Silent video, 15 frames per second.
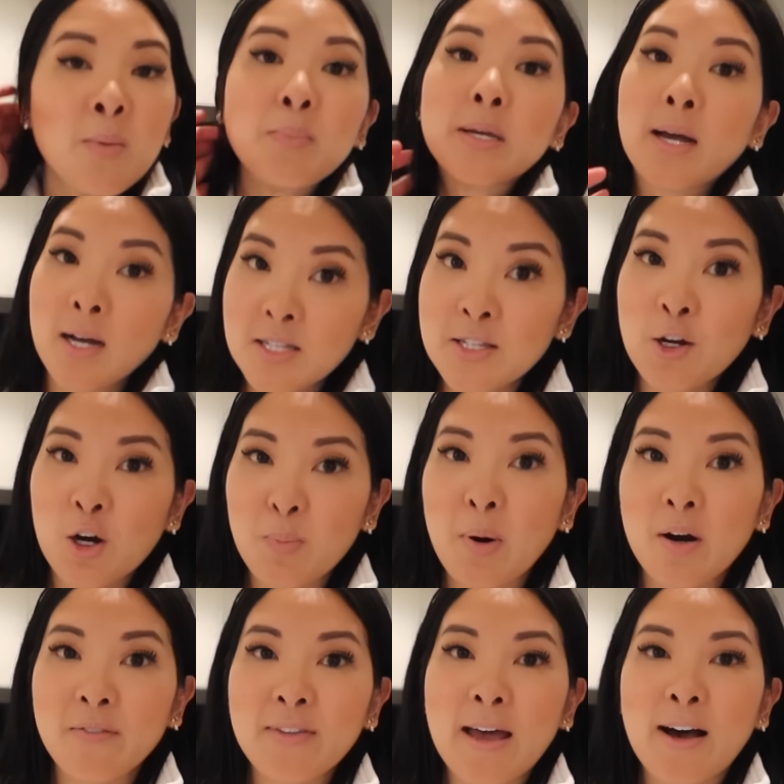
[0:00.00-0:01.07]
because they are
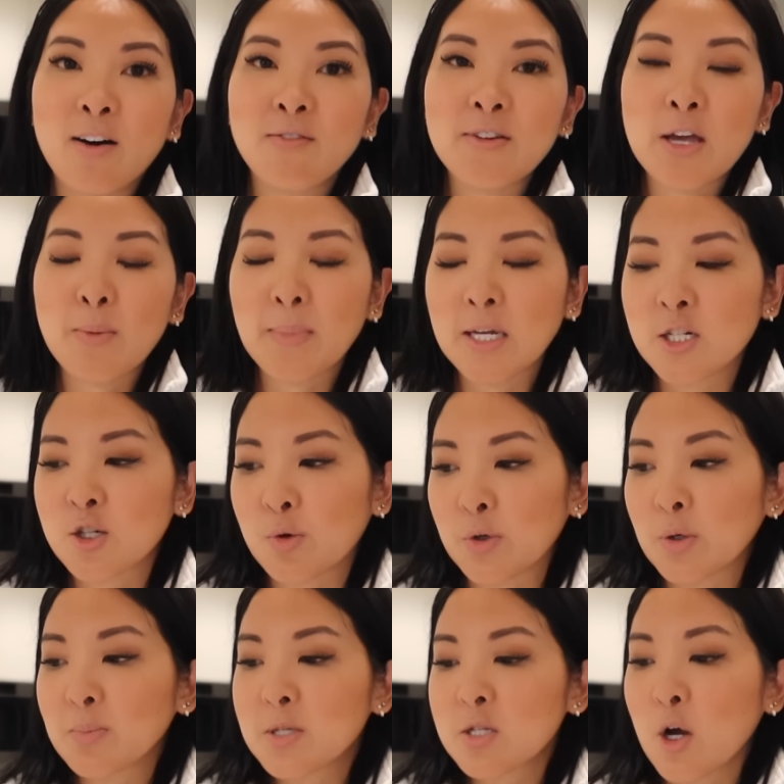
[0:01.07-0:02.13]
part of the LVMH
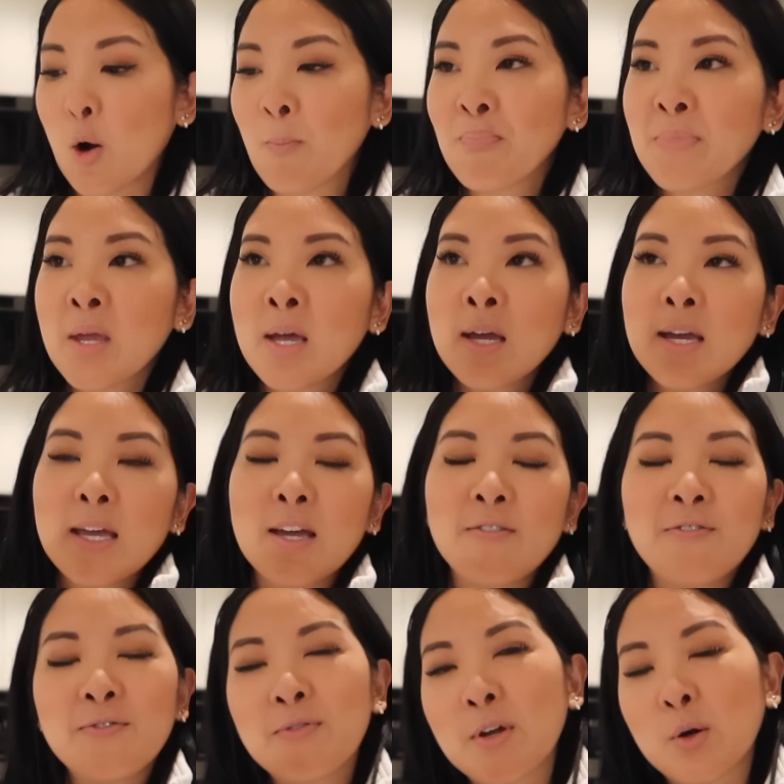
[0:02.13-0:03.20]
group. So
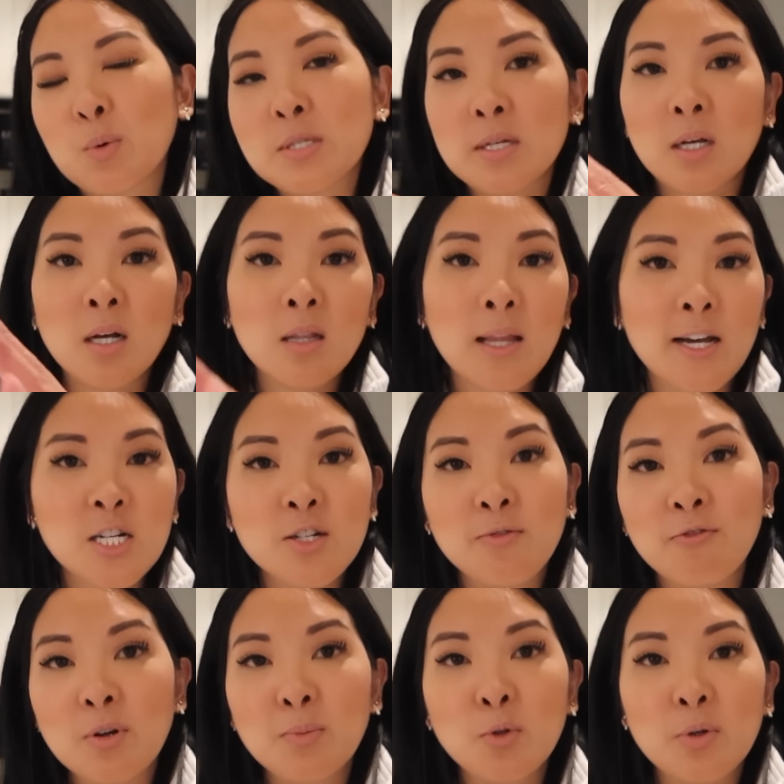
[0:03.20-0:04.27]
if there was a
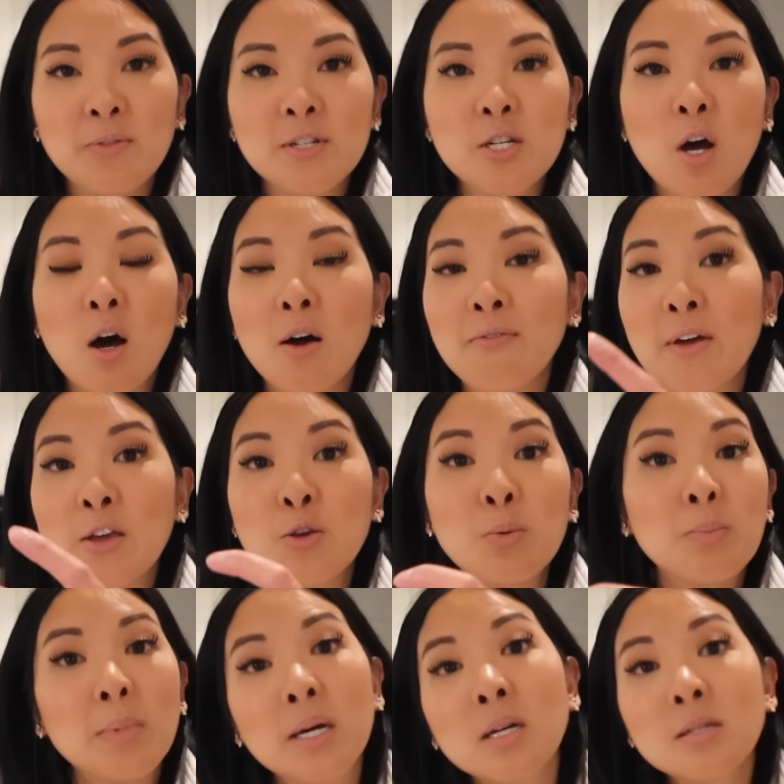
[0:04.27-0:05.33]
collection from Louis Vuitton that you
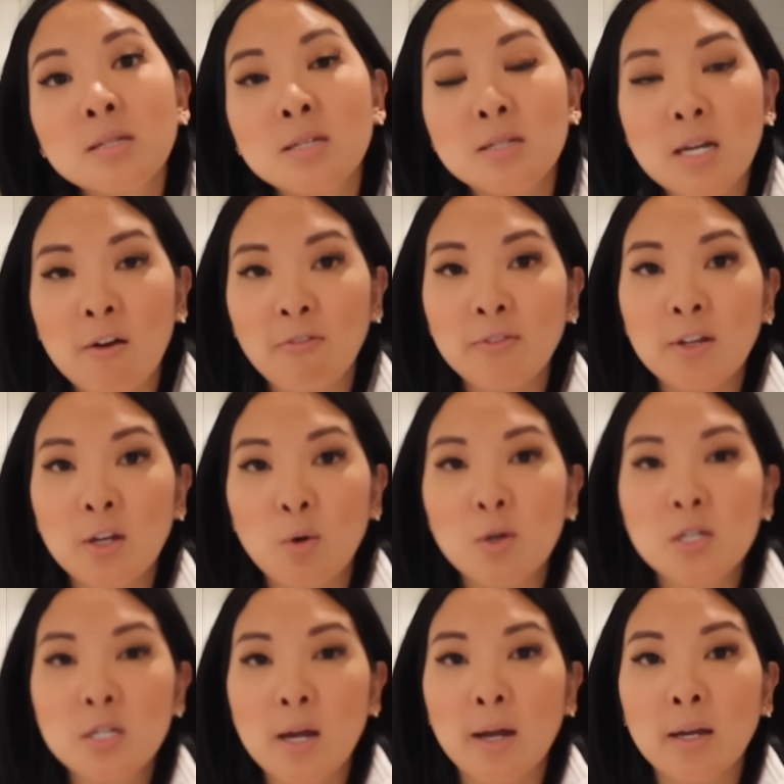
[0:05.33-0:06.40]
missed, definitely go
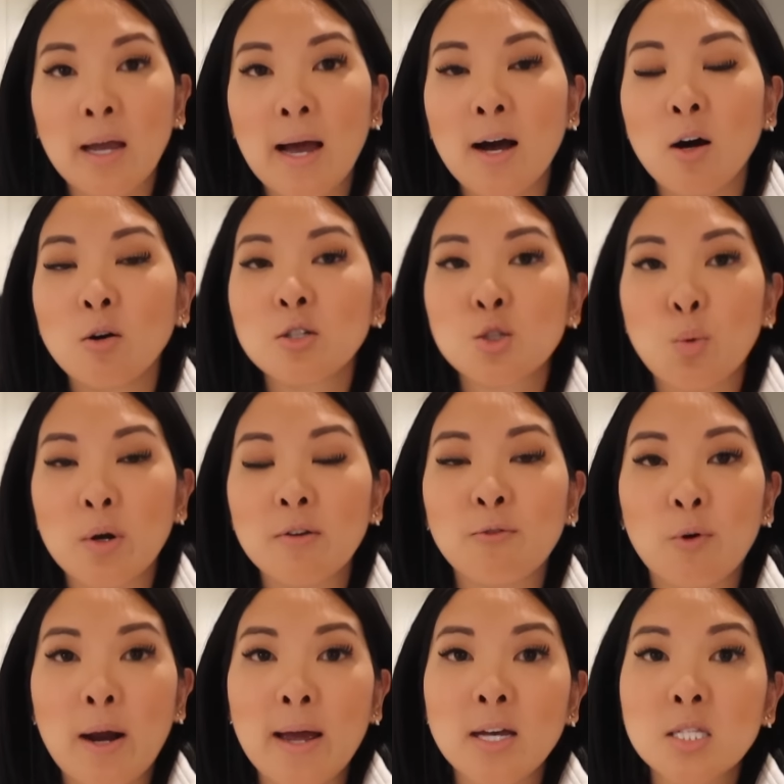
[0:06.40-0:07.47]
and check out
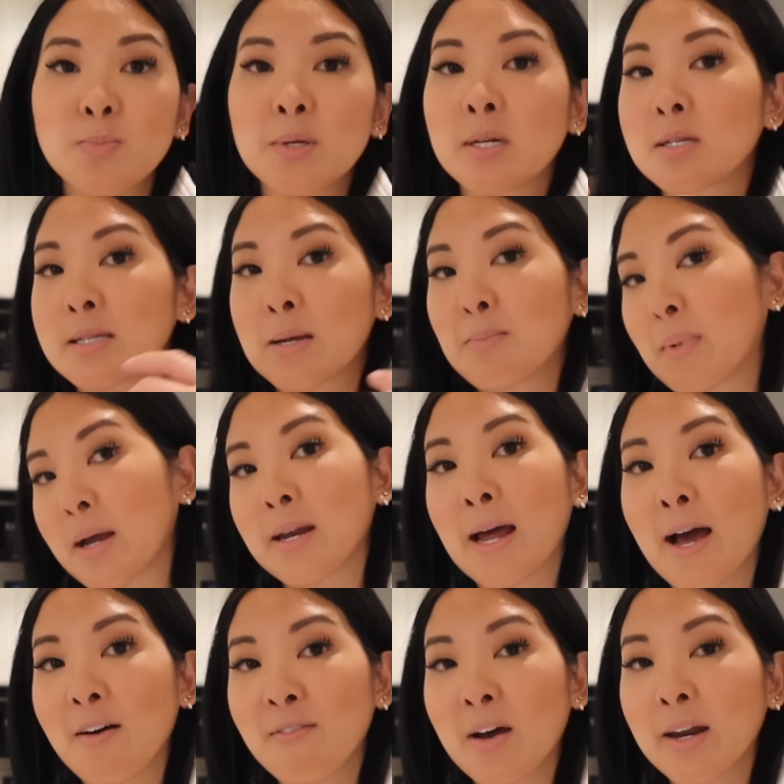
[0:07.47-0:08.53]
24S because they might
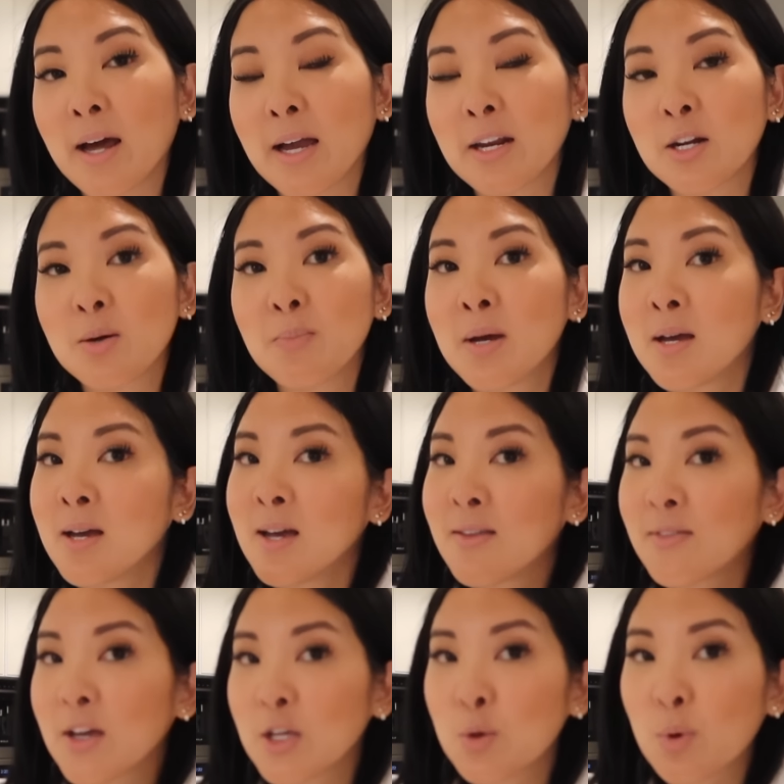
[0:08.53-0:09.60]
have that item
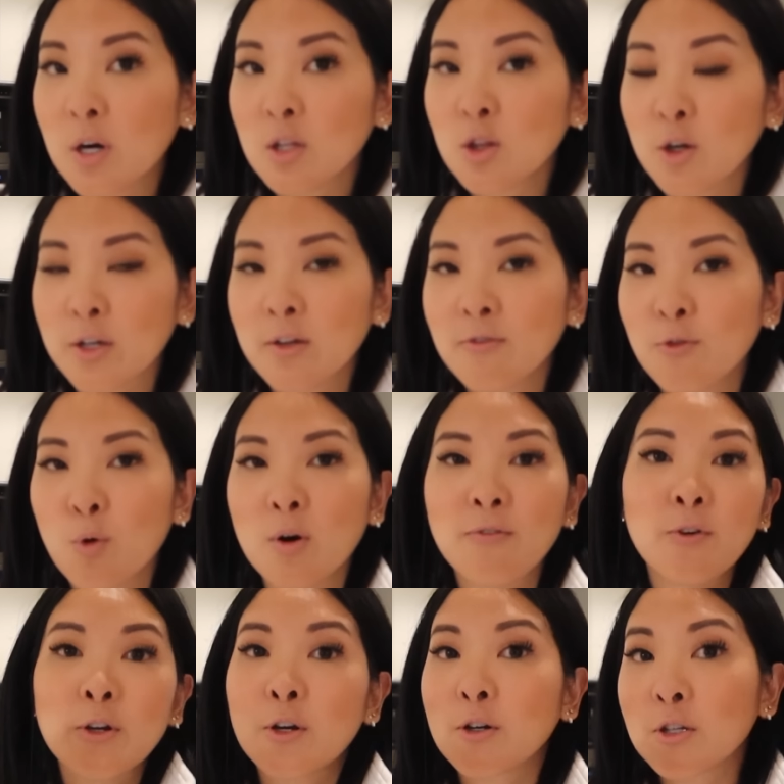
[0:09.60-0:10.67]
that you are looking for
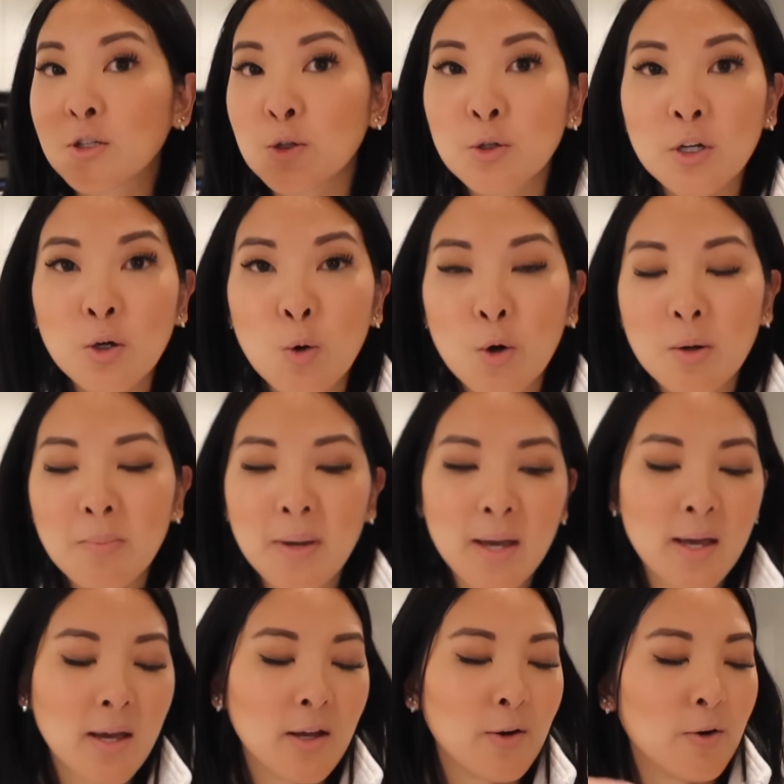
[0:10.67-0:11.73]
your unicorn
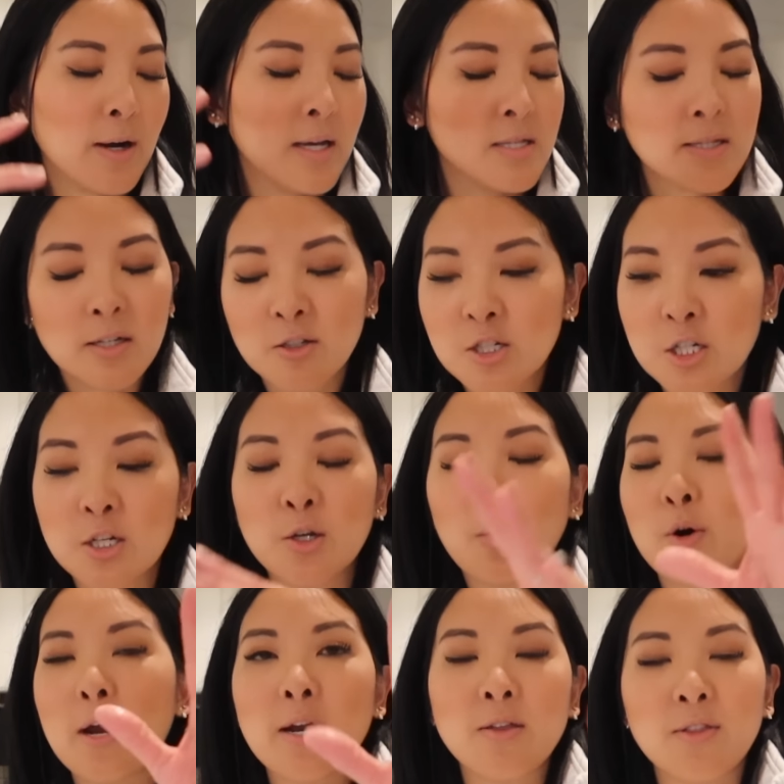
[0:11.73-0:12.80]
bag or SLG
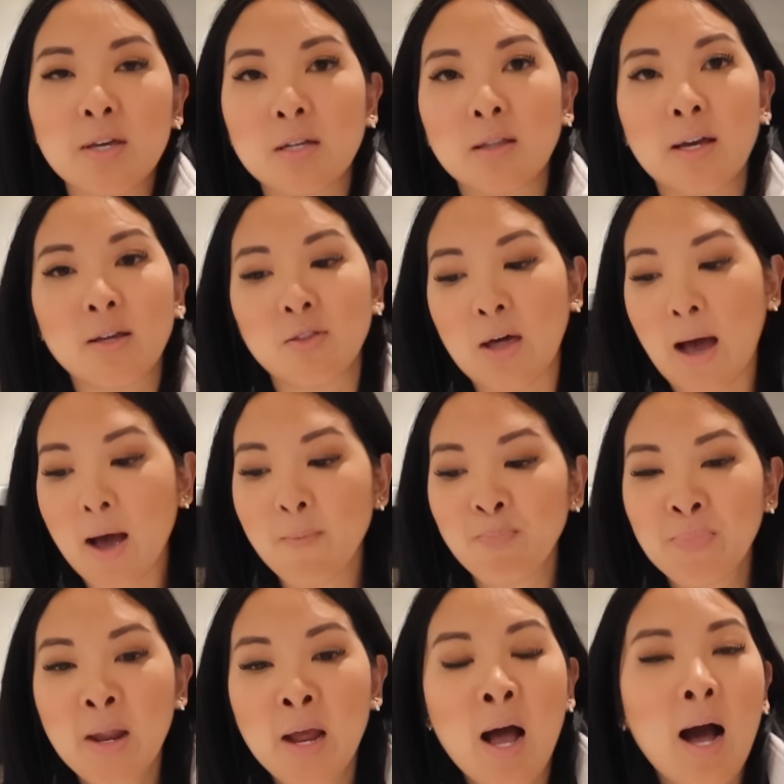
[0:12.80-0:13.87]
or anything like that.